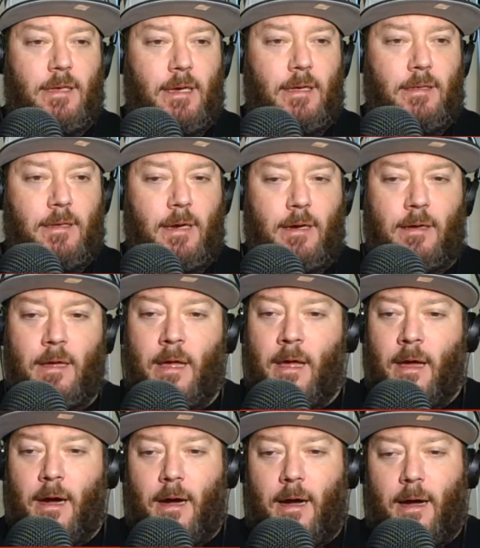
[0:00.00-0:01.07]
And
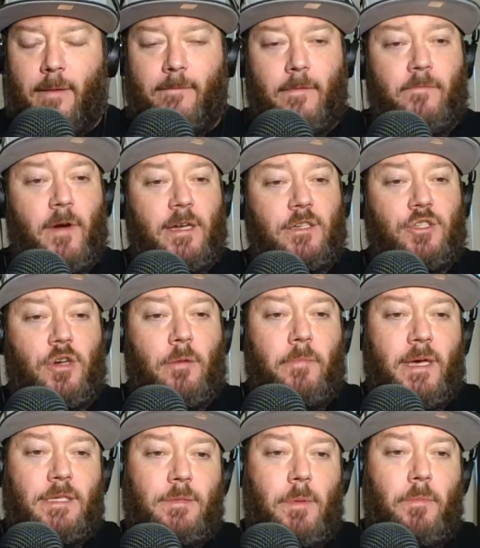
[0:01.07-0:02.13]
I've invited Sean
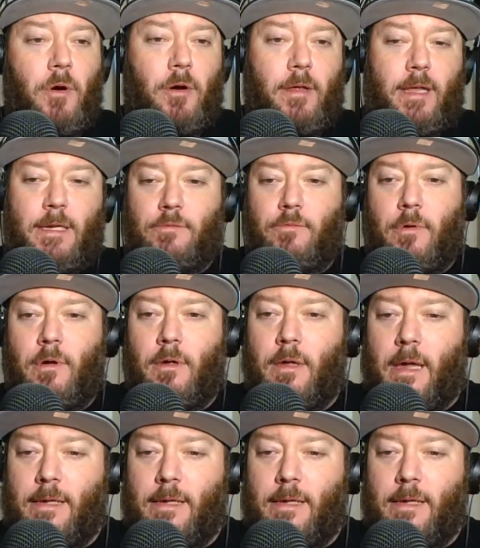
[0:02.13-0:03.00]
Bates to be part of that as well.